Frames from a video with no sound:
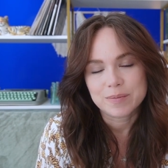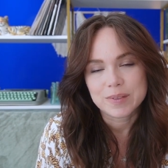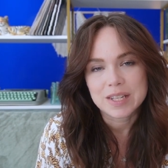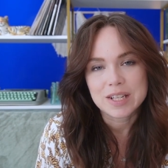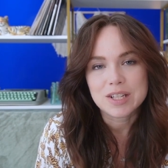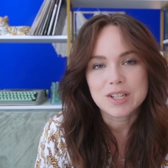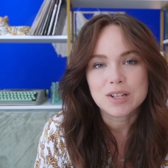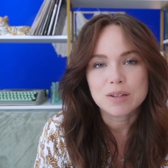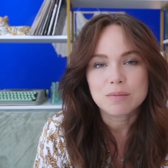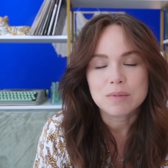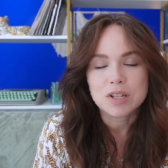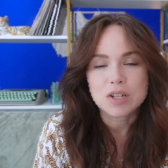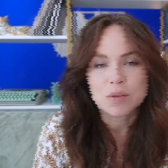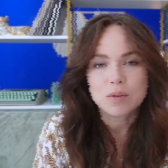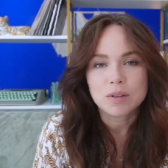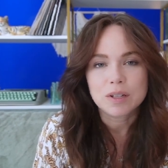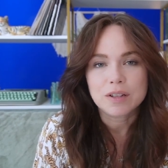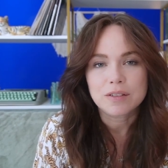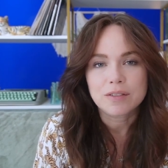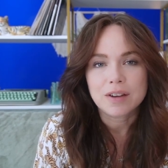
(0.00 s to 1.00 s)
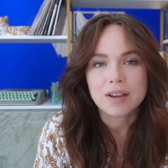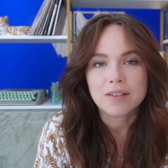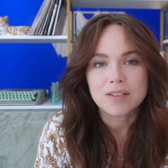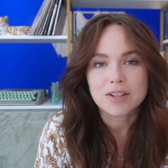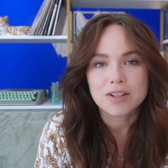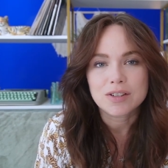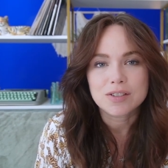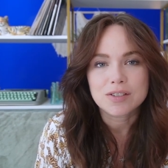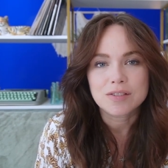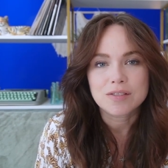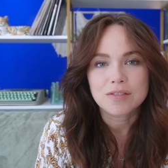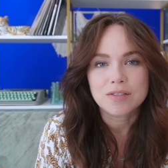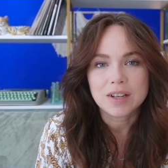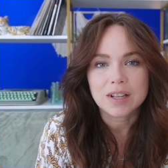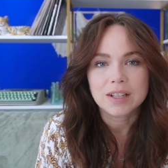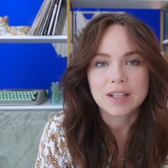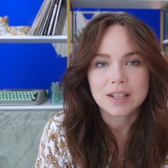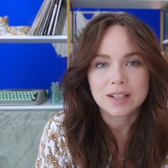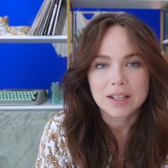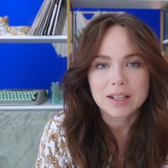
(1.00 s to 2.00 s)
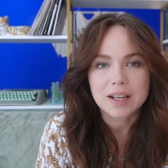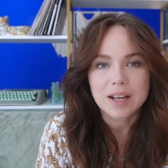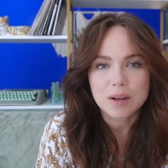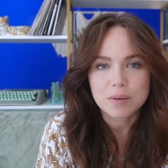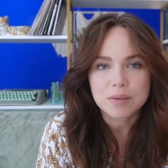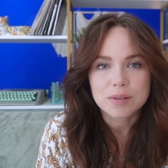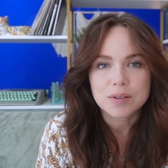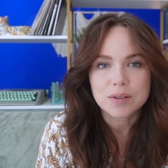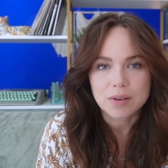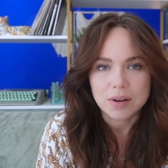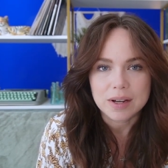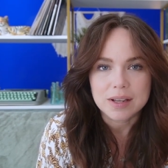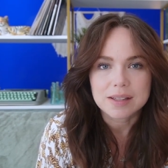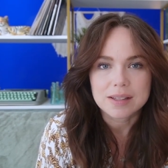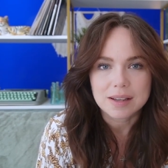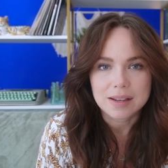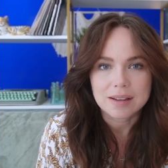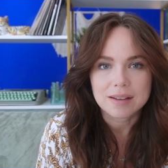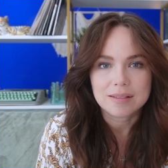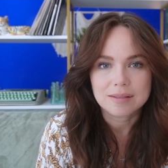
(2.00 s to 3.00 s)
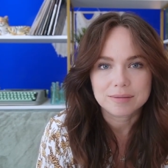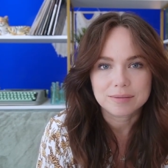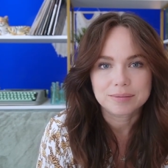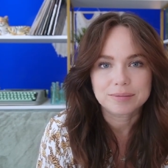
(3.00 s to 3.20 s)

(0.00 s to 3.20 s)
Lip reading: It took me 25 years of feeling like I was crazy.